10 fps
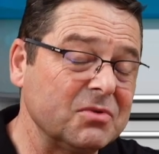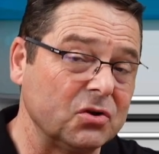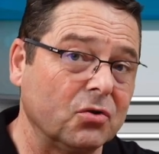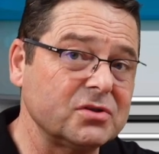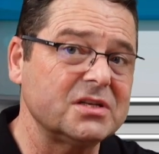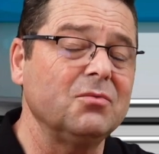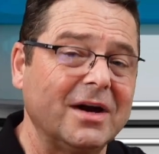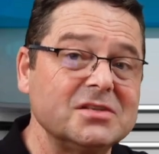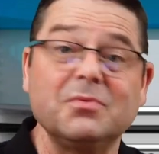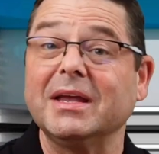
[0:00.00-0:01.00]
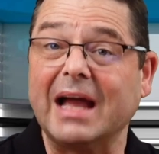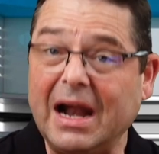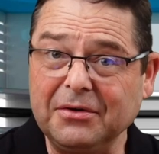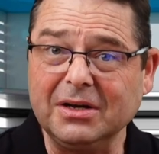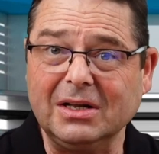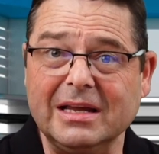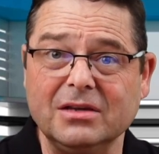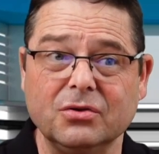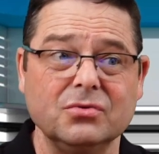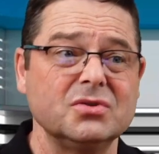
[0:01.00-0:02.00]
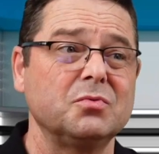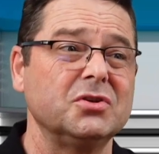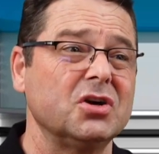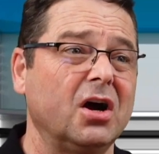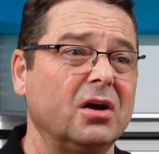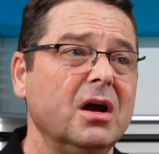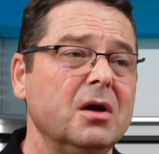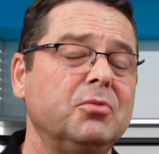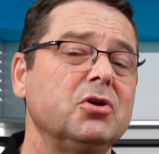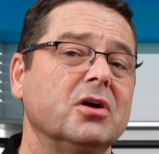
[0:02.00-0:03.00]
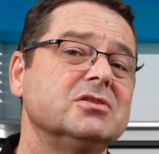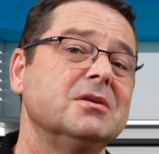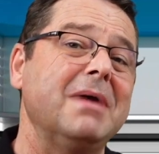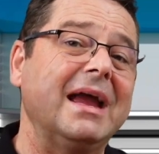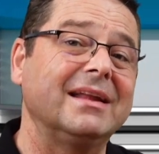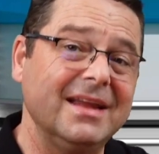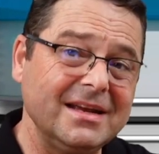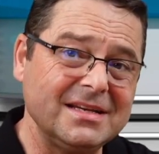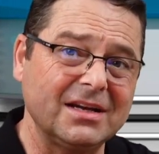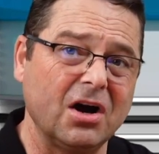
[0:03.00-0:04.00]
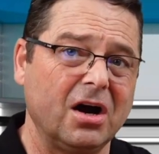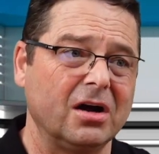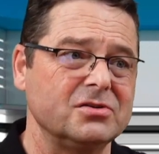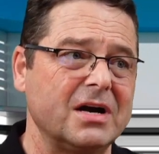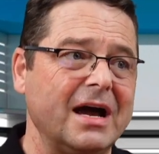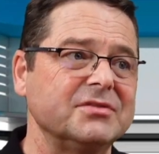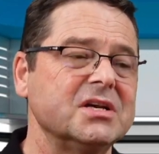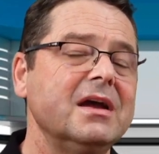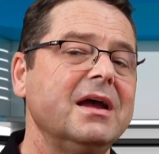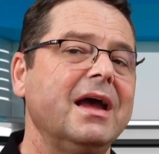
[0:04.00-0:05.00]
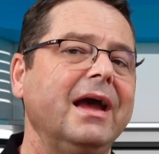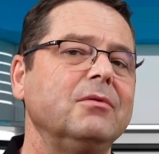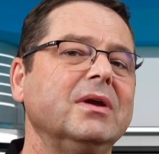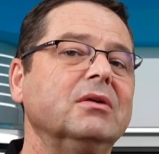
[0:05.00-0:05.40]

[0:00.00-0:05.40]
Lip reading: the noughts and ones we currently use, which are put onto magnetic hard drives, and we